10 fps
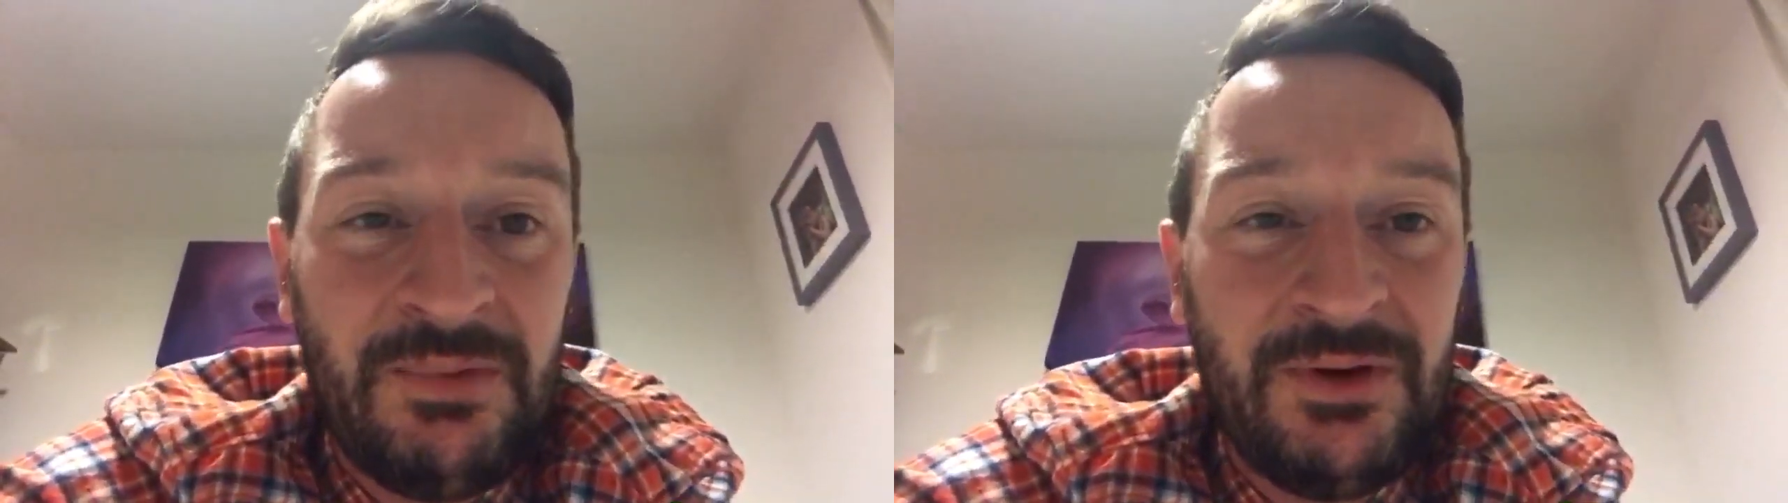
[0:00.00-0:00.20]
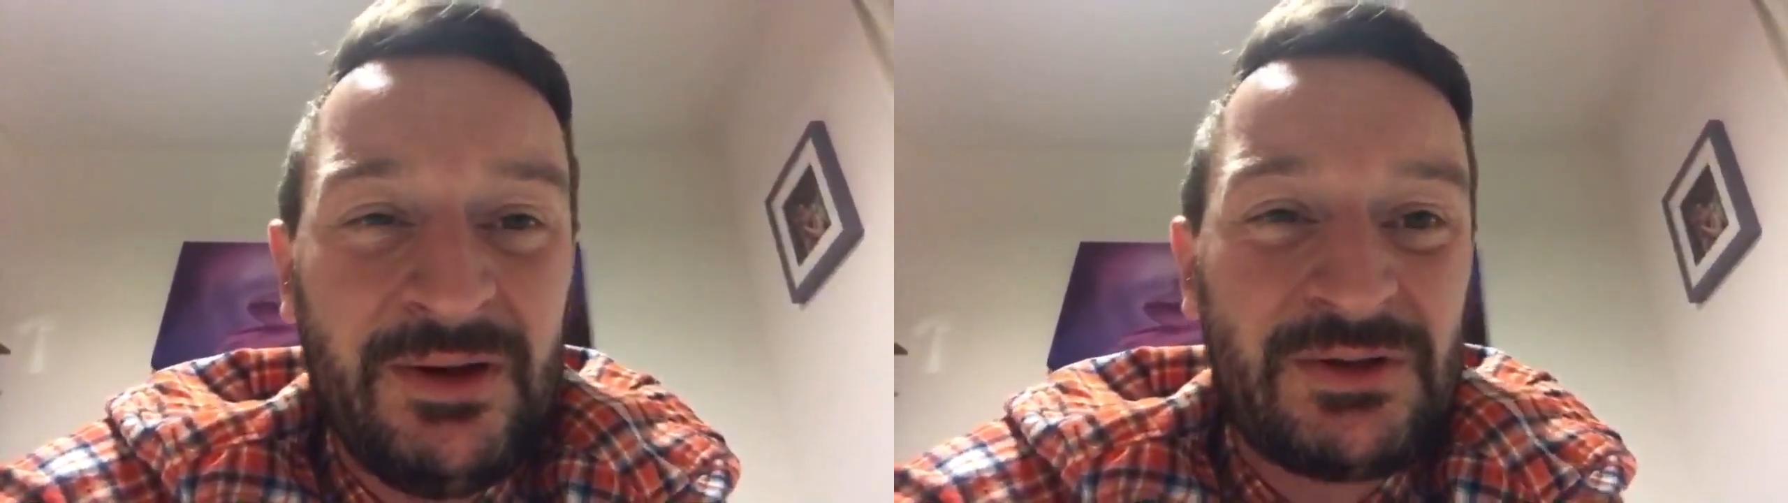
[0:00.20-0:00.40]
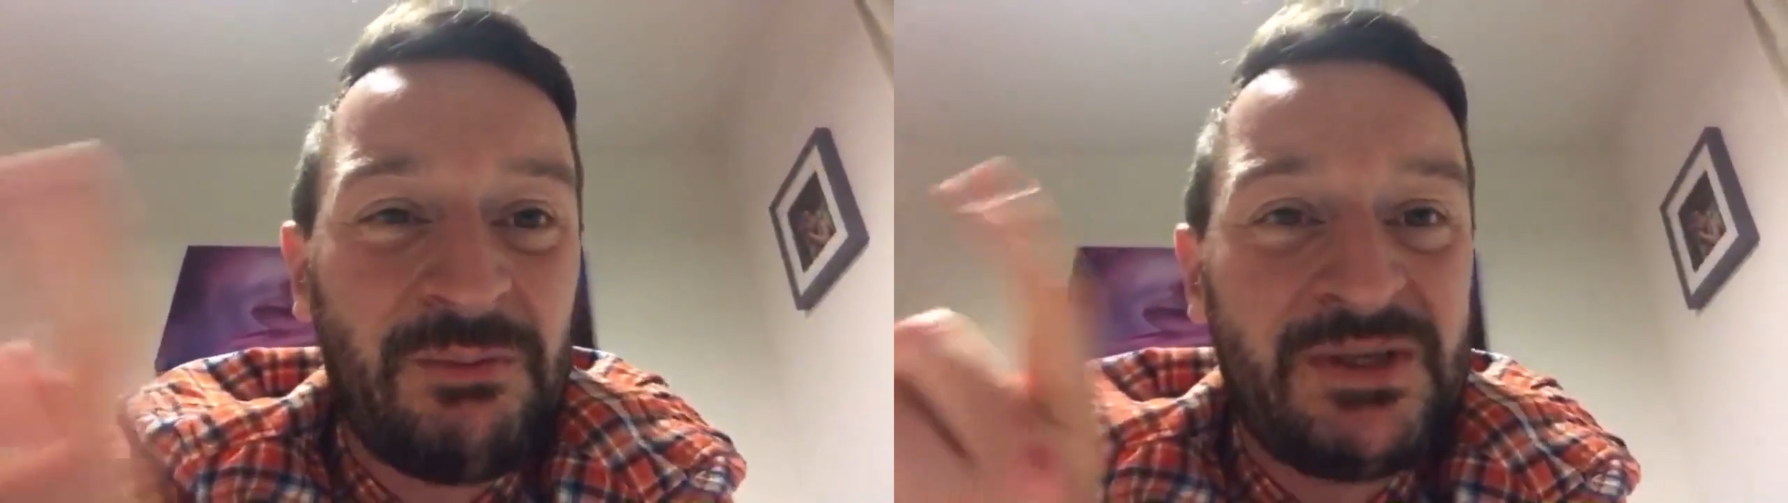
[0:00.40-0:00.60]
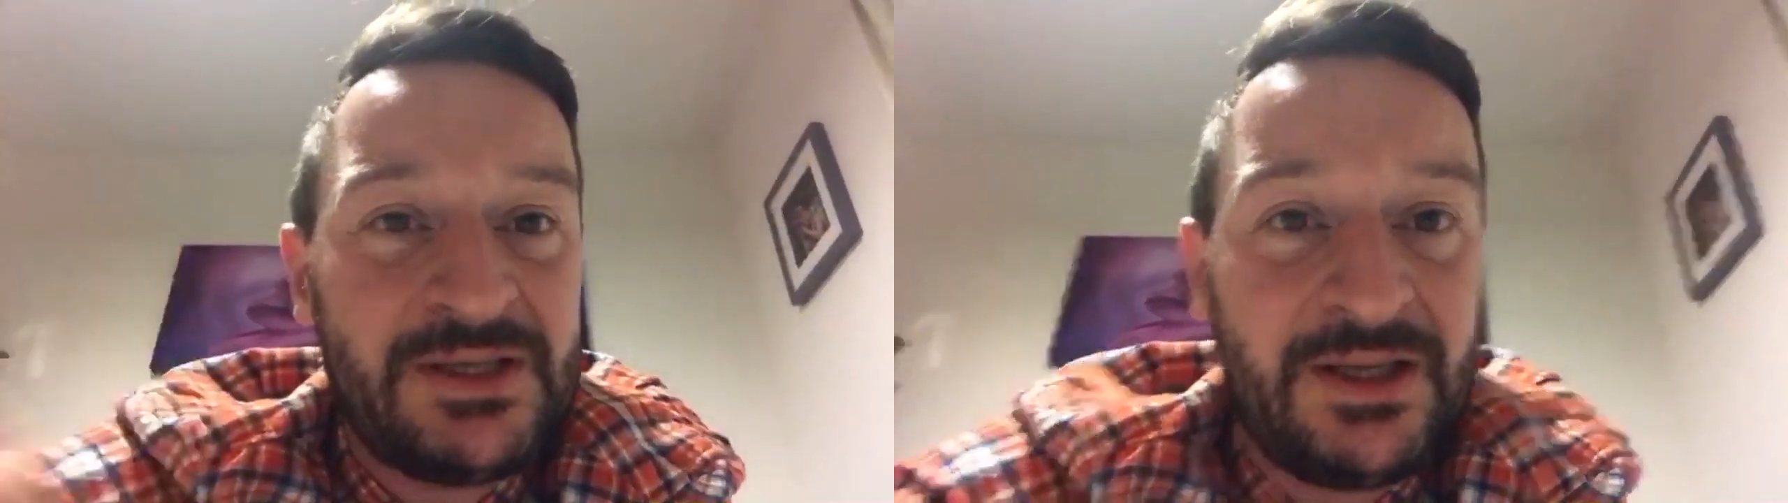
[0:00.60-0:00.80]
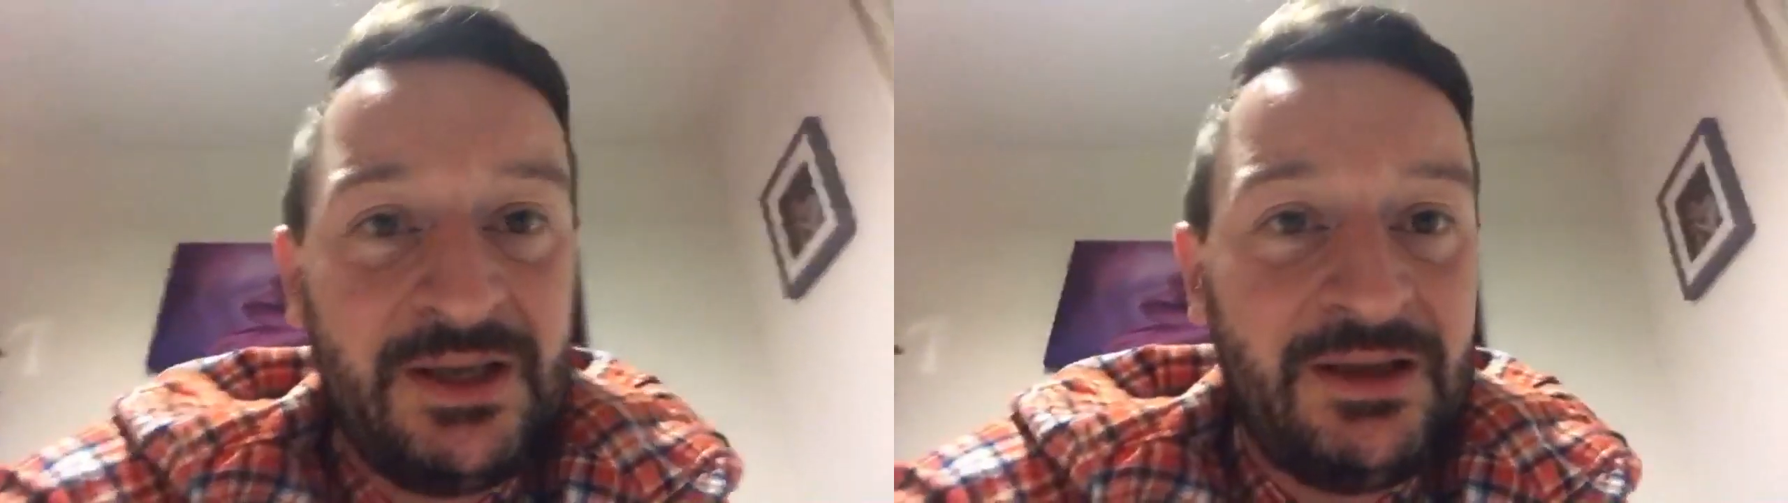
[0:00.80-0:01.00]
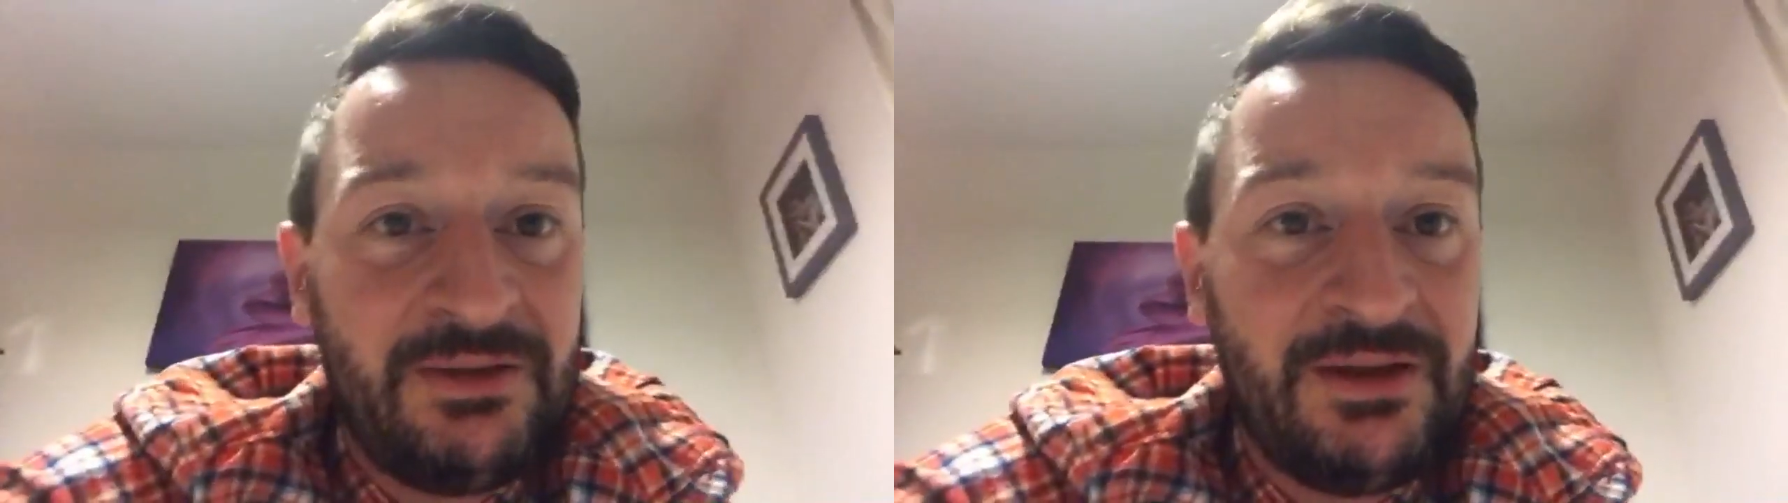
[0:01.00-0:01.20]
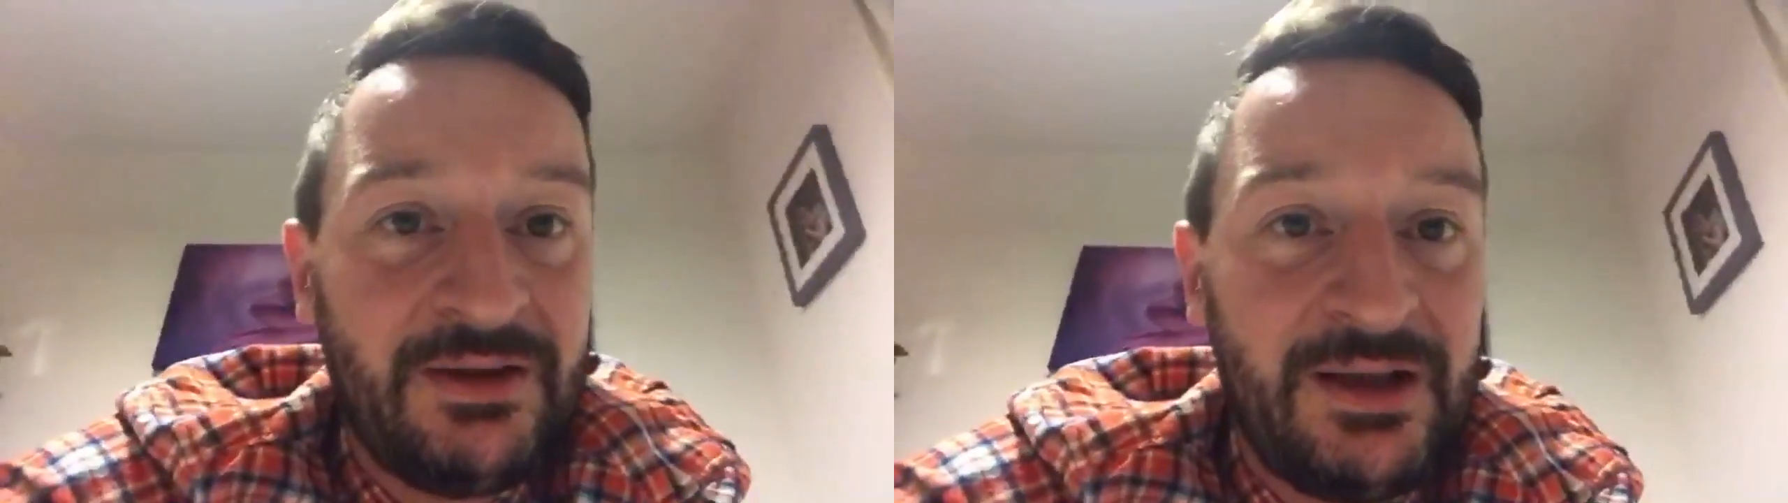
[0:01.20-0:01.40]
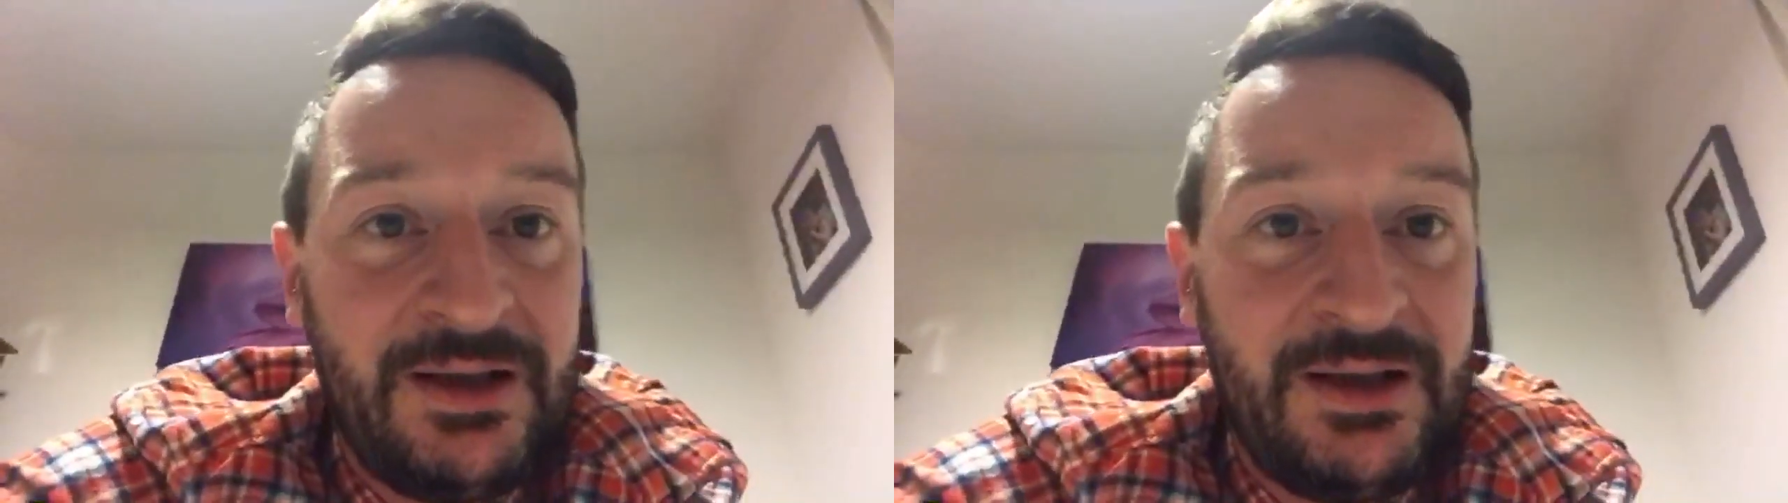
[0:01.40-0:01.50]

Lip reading: But it's on my ticket thing